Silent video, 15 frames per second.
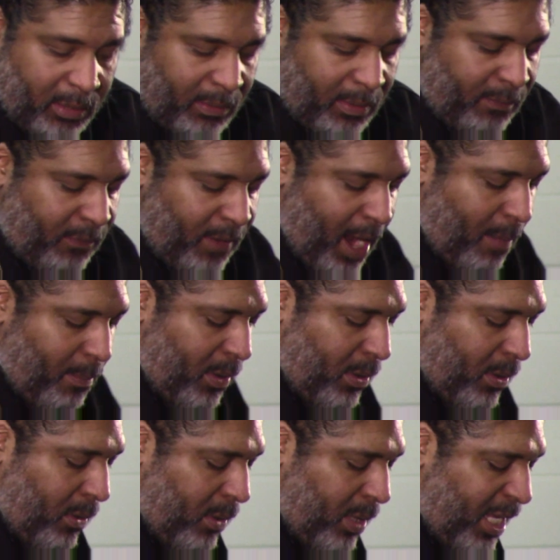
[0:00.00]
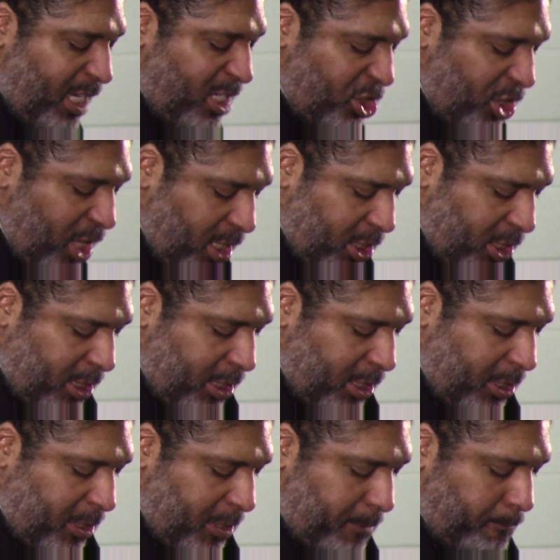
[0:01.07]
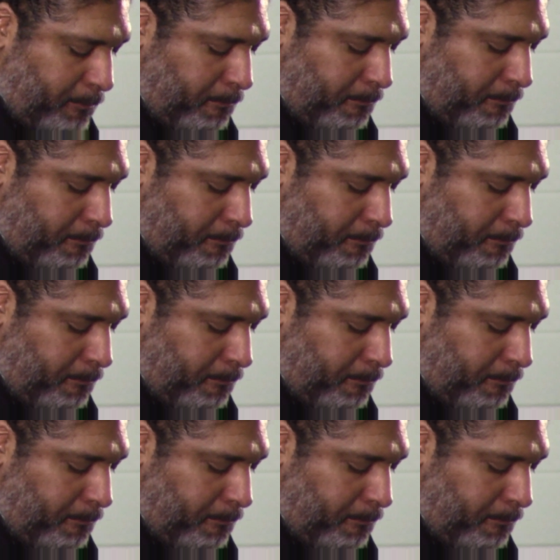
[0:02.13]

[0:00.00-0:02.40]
to environmental injustice.